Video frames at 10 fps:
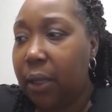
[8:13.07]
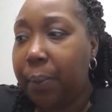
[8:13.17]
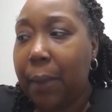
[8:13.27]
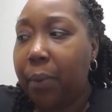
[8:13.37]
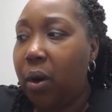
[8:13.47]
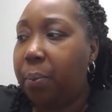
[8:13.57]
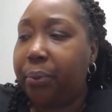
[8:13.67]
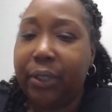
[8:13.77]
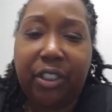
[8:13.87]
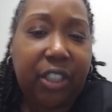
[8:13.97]
people
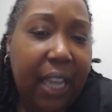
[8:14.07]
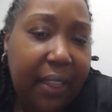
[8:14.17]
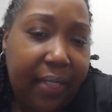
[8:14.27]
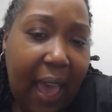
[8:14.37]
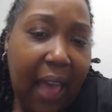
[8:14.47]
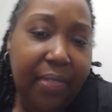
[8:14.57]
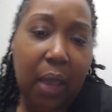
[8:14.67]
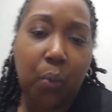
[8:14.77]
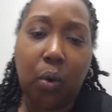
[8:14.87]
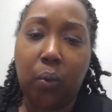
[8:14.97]
appreciate that.
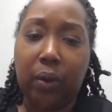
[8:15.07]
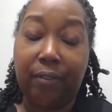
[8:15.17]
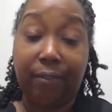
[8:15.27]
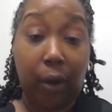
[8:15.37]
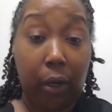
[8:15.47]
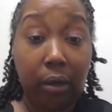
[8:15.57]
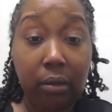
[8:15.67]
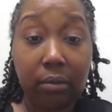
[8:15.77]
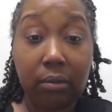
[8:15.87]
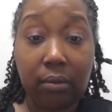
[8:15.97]
They will
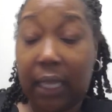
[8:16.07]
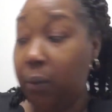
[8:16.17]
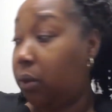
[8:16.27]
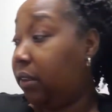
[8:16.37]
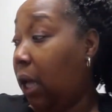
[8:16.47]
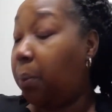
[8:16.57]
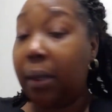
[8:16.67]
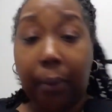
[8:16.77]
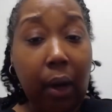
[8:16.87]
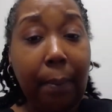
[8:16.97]
refer. They will tell
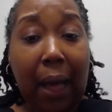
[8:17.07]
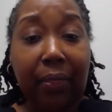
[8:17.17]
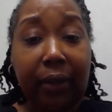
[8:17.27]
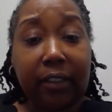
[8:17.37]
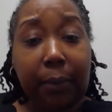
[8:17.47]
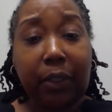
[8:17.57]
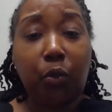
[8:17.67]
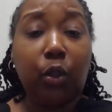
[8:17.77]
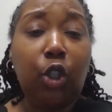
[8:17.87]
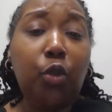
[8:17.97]
people about their
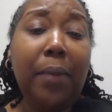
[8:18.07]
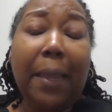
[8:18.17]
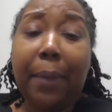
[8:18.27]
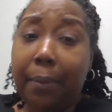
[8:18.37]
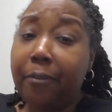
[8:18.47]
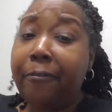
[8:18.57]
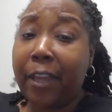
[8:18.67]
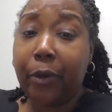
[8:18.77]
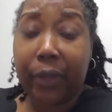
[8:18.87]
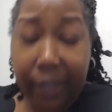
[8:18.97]
experience. When you make people
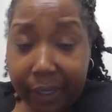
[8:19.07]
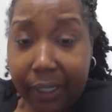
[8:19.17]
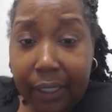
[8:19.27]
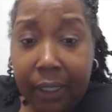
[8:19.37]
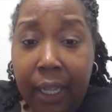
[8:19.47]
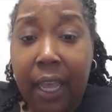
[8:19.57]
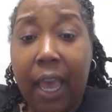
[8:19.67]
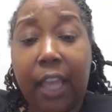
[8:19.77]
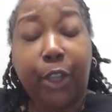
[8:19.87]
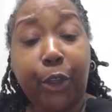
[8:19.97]
feel good
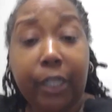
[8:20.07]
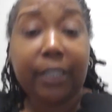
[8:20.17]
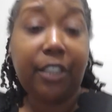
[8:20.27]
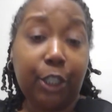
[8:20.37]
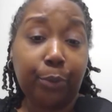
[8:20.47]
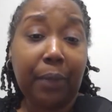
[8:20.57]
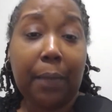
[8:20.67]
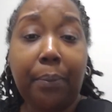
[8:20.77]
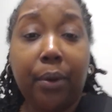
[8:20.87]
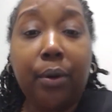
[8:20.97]
and you're good to your
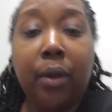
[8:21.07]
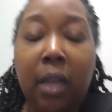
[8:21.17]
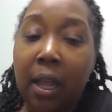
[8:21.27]
people,